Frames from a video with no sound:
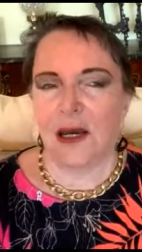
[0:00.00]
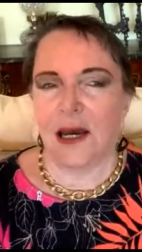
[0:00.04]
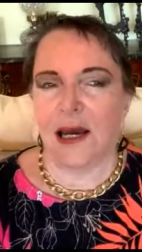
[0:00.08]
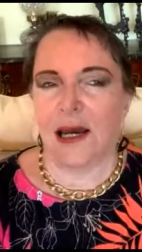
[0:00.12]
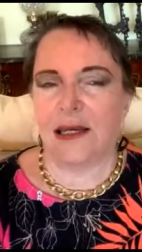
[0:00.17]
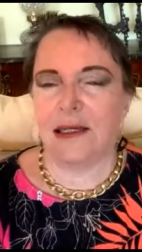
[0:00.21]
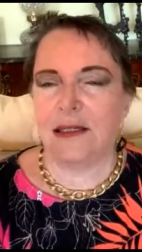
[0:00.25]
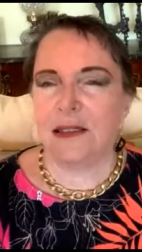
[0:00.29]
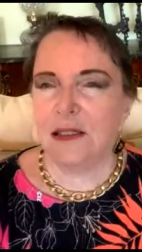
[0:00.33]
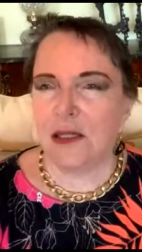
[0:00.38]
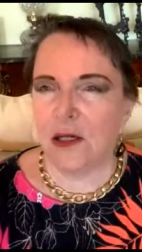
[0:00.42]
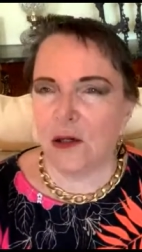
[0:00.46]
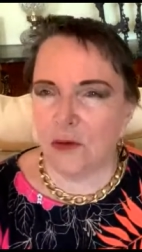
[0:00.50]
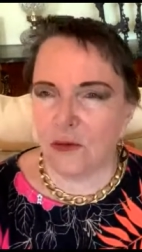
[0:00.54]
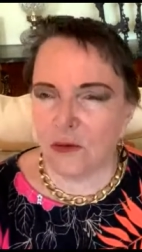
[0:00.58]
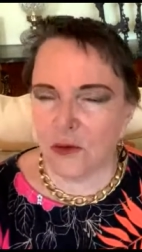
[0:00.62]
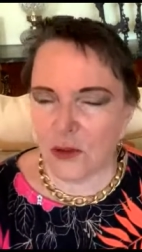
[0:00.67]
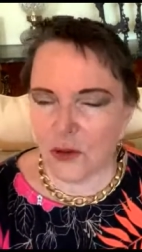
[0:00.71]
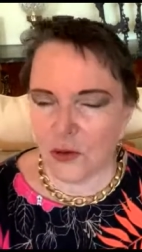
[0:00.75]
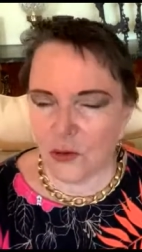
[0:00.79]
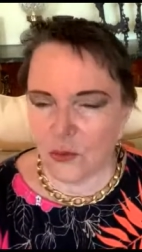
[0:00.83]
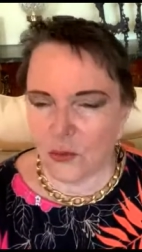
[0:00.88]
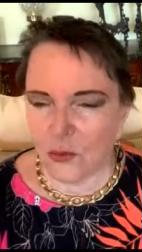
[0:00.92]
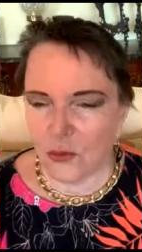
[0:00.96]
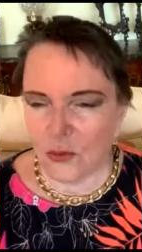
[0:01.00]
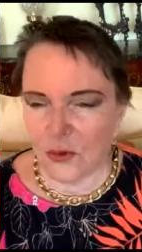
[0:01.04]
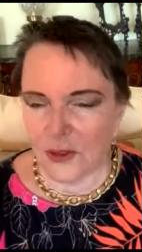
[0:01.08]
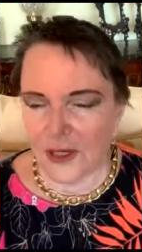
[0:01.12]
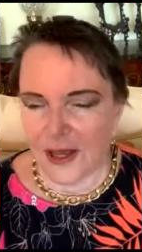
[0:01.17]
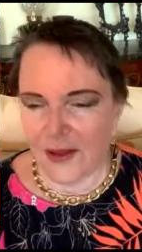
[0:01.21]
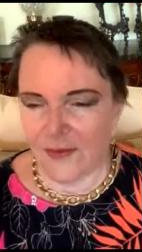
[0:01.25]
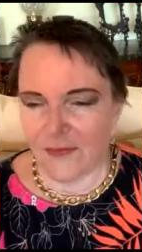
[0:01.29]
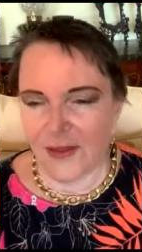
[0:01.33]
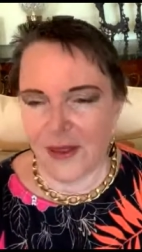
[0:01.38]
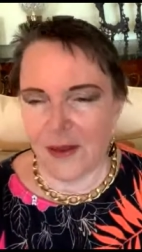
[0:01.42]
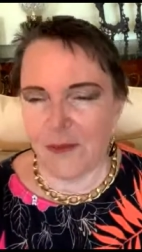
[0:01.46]
I know that you all
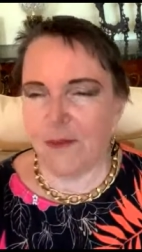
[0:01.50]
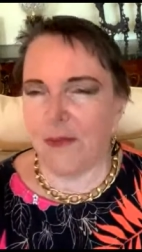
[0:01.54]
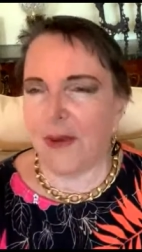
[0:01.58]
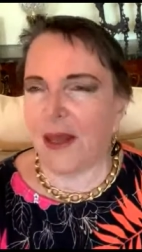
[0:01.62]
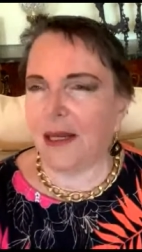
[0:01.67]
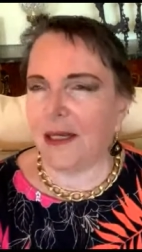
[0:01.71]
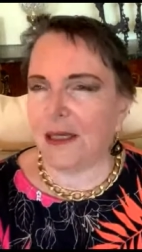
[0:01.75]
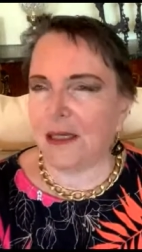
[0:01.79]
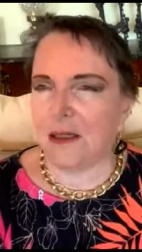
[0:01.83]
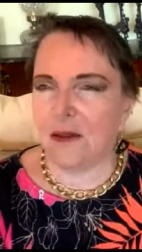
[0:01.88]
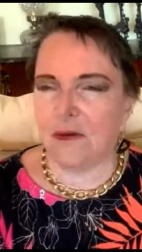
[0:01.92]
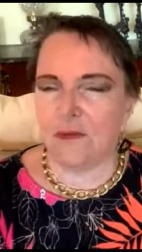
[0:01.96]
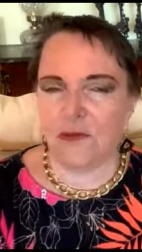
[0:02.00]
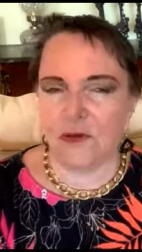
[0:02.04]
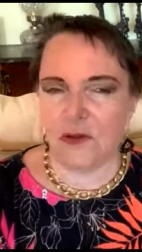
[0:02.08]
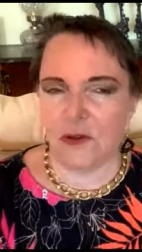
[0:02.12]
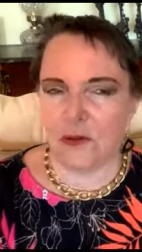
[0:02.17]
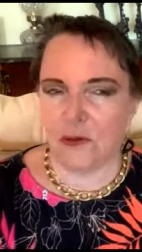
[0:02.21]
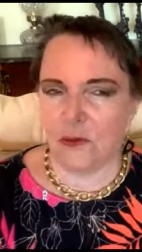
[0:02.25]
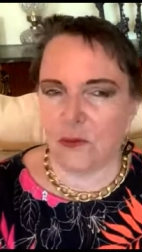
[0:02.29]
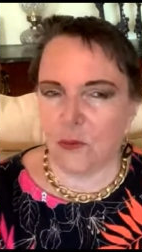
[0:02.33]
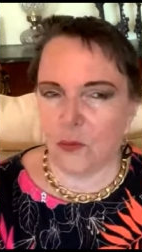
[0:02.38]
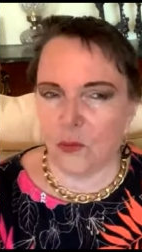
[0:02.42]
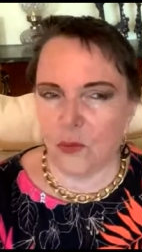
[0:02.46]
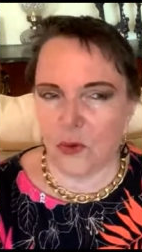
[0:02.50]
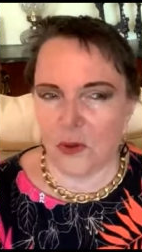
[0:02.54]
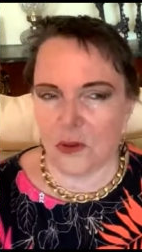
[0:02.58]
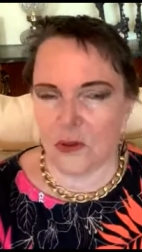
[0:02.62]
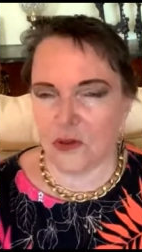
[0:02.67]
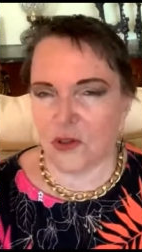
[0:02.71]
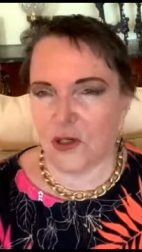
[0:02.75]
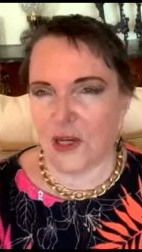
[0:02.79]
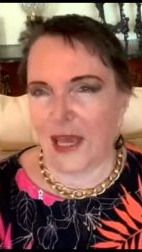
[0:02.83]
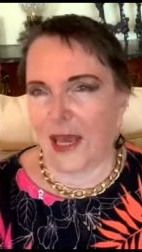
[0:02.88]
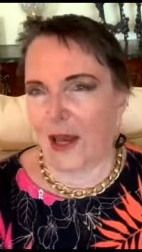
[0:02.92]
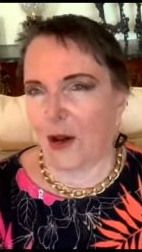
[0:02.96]
out there, many of you
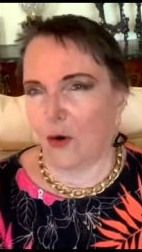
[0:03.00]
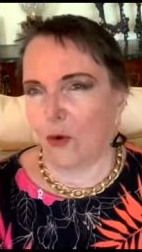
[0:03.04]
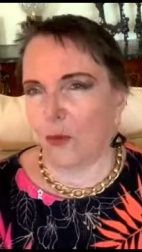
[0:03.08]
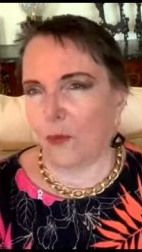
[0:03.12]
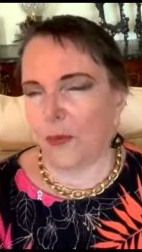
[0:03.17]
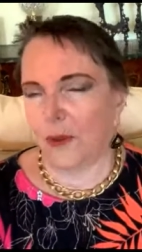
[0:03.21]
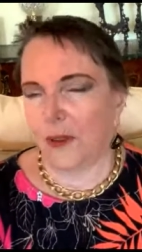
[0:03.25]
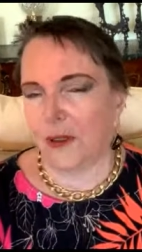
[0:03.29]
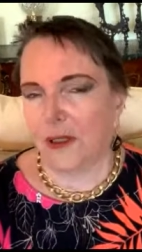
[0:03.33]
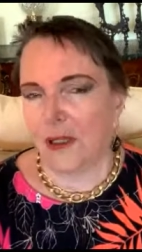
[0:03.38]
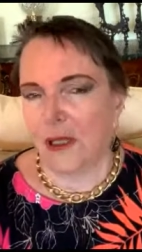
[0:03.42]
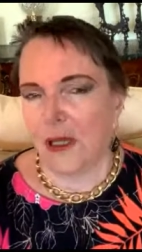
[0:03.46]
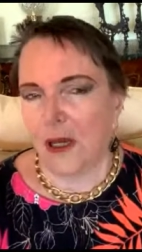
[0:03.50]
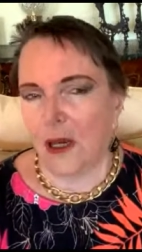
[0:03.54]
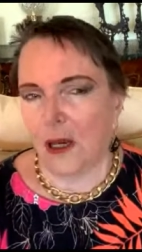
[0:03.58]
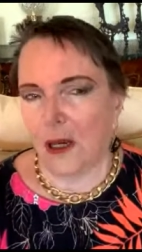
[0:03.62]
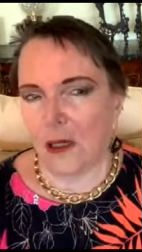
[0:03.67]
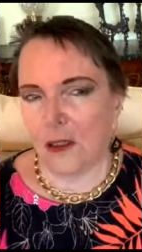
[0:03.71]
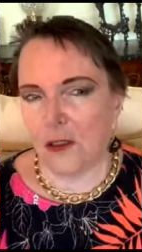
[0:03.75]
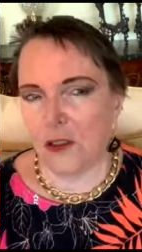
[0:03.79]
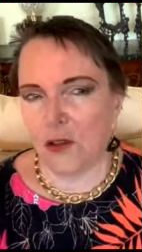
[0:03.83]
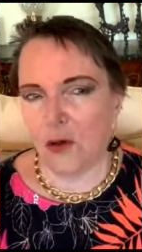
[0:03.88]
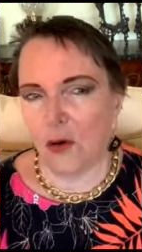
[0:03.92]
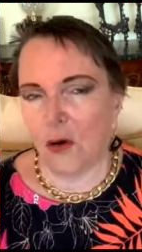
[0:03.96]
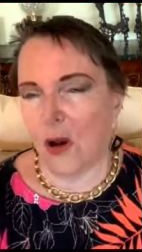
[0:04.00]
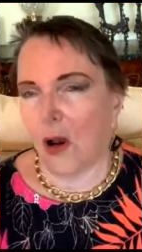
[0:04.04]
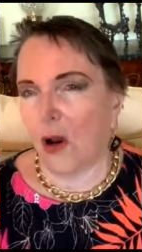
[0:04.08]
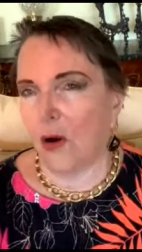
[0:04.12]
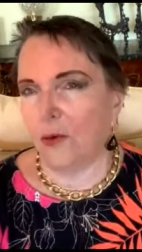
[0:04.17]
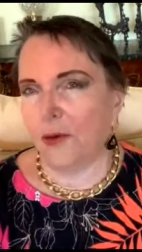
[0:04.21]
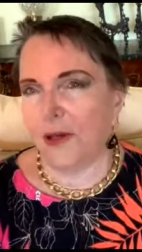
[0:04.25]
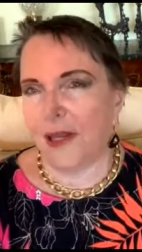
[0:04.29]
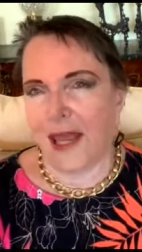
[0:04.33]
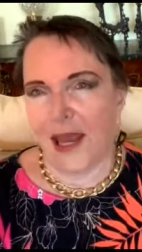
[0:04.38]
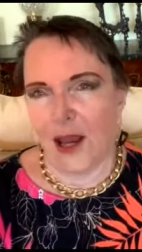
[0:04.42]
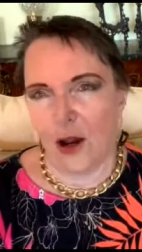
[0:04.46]
want to help. And you're
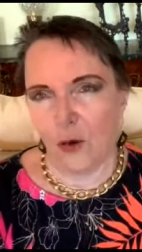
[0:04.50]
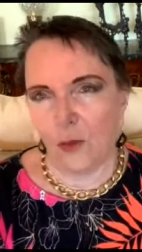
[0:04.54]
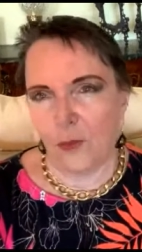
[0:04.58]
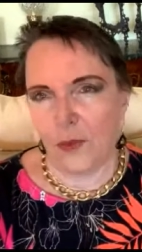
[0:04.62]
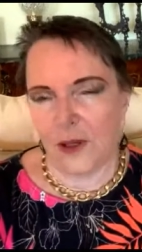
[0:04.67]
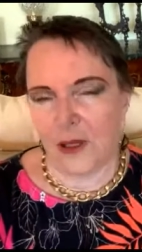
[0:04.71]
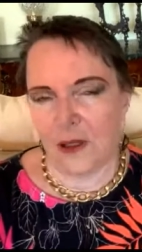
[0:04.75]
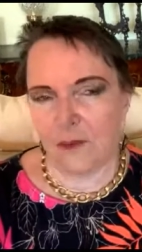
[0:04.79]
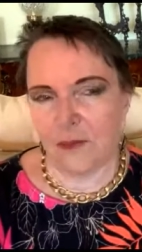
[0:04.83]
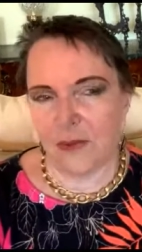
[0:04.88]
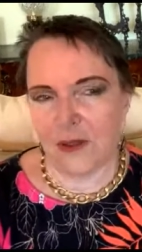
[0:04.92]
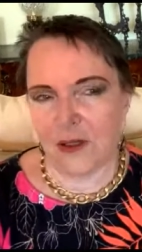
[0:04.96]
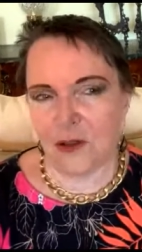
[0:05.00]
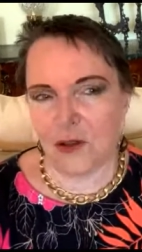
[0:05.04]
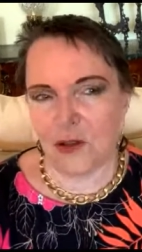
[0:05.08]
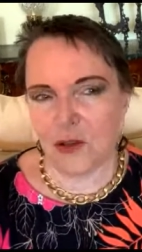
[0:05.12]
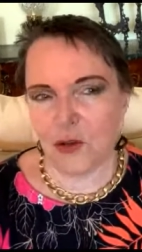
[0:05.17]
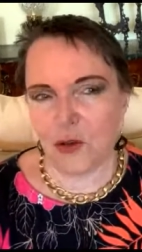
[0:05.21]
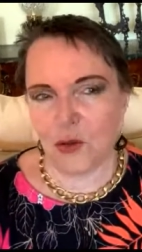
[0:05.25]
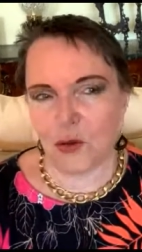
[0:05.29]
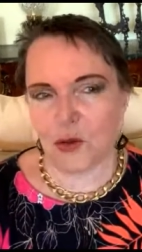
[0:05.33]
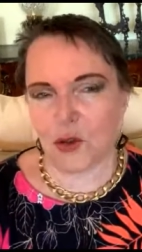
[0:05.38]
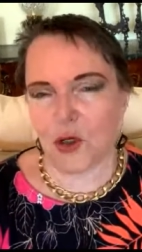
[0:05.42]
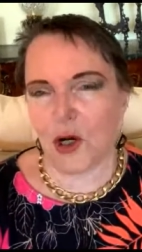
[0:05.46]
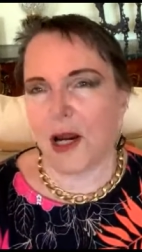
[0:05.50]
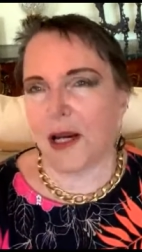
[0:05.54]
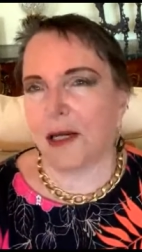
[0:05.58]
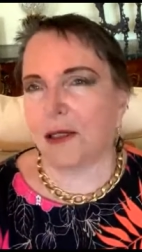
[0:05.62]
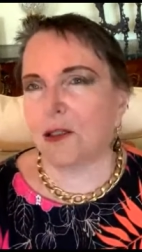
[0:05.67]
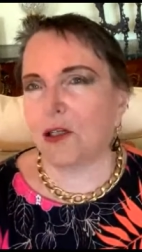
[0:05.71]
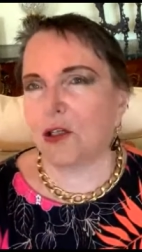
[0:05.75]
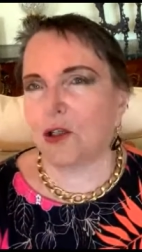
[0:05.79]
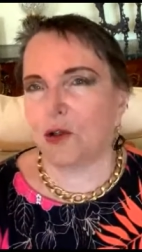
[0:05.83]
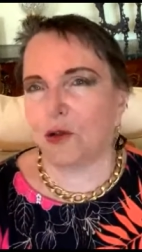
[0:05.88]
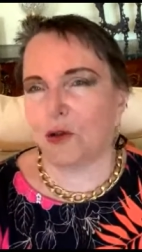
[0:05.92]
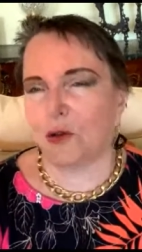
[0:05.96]
only helping because you're
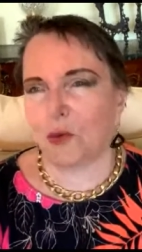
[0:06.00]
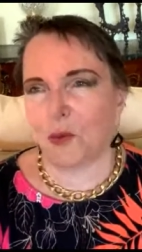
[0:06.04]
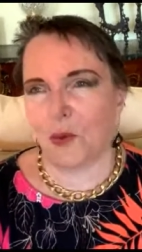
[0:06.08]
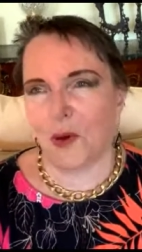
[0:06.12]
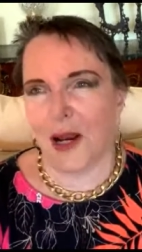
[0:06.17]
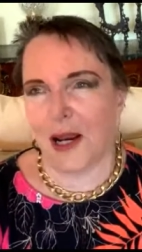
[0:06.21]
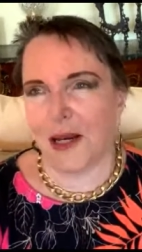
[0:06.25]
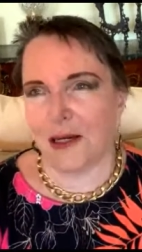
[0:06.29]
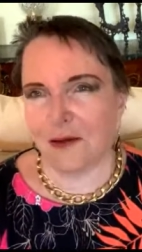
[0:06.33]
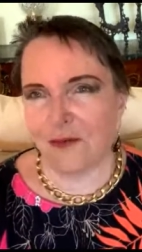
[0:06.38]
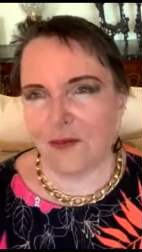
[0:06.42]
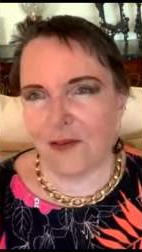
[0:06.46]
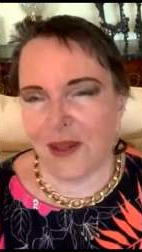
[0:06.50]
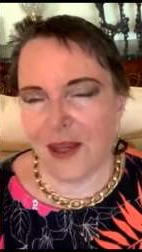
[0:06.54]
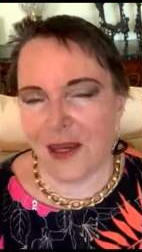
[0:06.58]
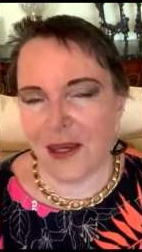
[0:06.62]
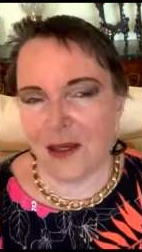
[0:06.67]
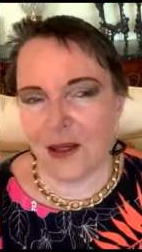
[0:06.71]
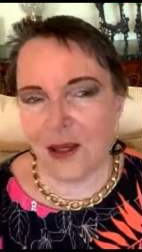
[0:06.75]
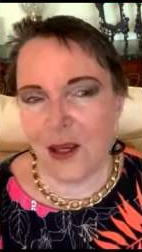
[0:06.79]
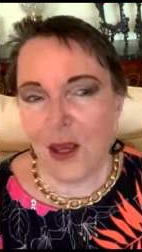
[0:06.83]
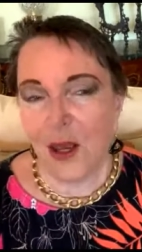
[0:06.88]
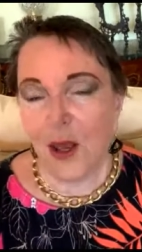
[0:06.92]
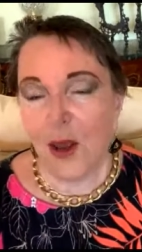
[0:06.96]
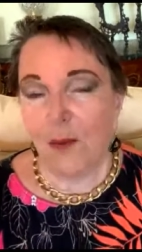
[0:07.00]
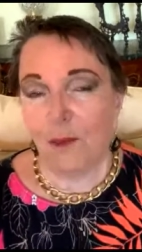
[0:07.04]
trying to do the right thing.